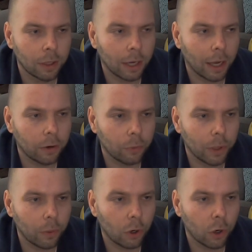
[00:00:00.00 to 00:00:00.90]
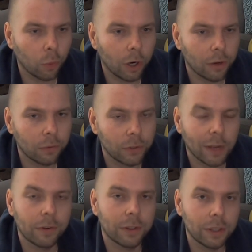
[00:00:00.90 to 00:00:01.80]
and we were one of
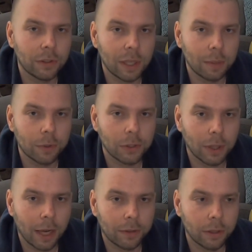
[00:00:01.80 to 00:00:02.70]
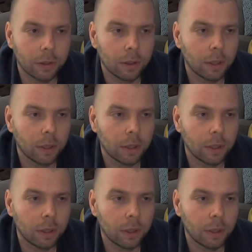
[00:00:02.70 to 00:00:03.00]
17 teams selected.